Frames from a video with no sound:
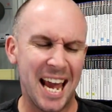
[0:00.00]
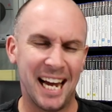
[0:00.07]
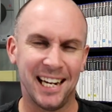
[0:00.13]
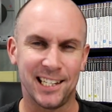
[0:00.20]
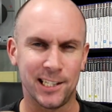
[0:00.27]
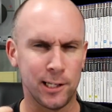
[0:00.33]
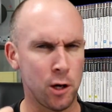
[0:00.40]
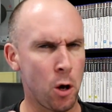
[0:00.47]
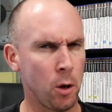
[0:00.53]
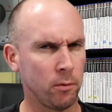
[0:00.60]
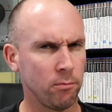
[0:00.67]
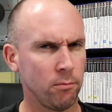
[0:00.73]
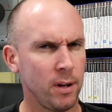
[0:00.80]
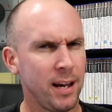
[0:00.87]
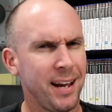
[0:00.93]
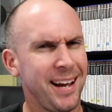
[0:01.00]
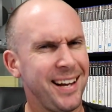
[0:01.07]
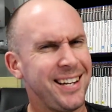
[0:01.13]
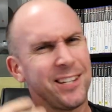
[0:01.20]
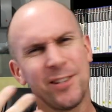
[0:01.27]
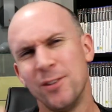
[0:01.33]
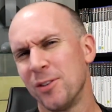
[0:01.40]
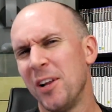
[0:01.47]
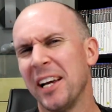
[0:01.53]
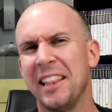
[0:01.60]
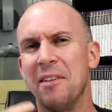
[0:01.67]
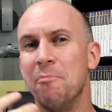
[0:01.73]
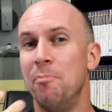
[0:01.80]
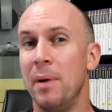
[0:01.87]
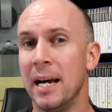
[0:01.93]
It doesn't look like
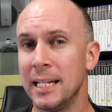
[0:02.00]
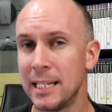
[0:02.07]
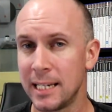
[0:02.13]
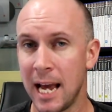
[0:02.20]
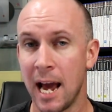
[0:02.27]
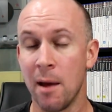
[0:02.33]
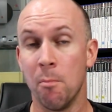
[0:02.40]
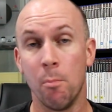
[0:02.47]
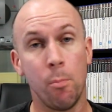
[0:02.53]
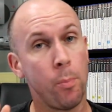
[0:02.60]
the best game,